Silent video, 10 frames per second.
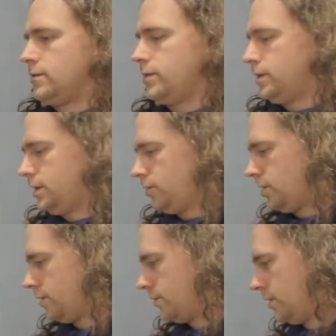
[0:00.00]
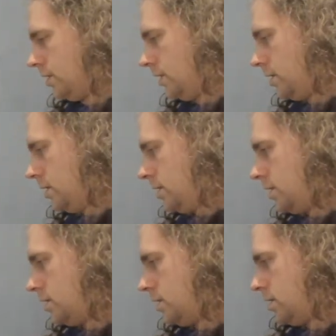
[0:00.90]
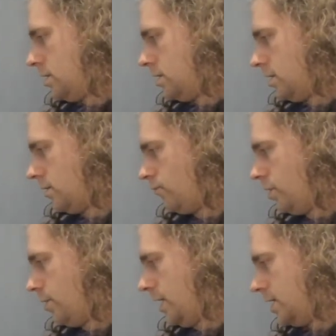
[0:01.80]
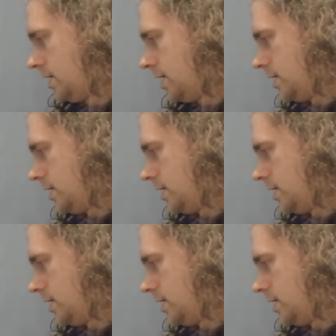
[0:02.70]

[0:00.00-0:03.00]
Finally, we have the rebate,